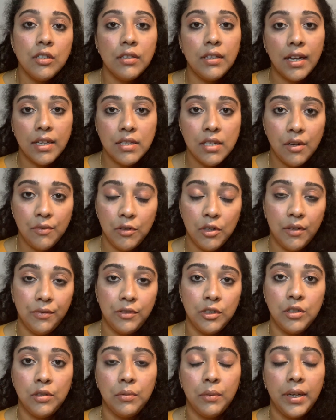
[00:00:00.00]
that's how you have
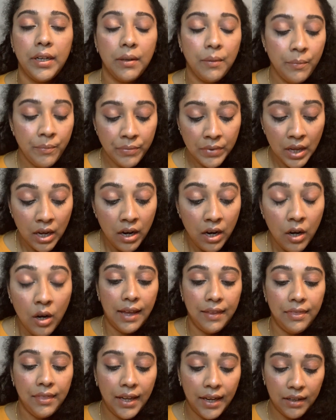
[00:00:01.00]
to do it.
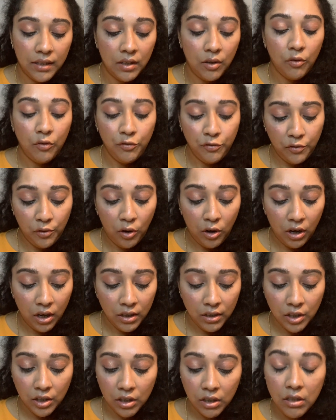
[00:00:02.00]
And then for
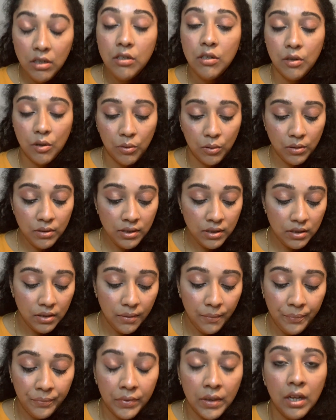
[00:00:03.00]
your nose,
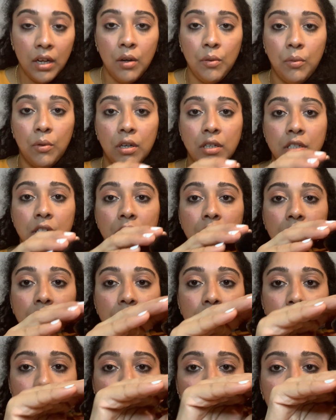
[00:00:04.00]
what you need
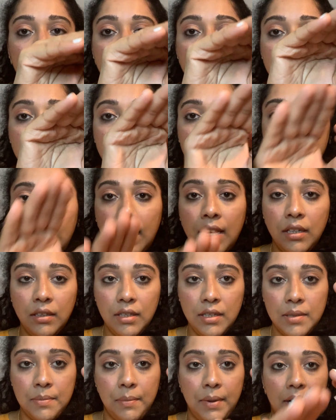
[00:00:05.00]
to do is take
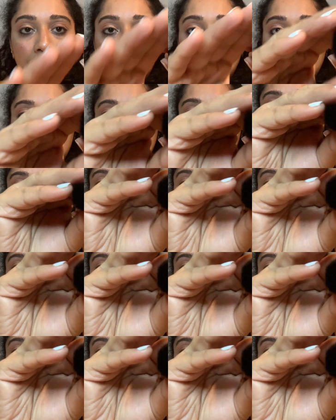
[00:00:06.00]
this brush,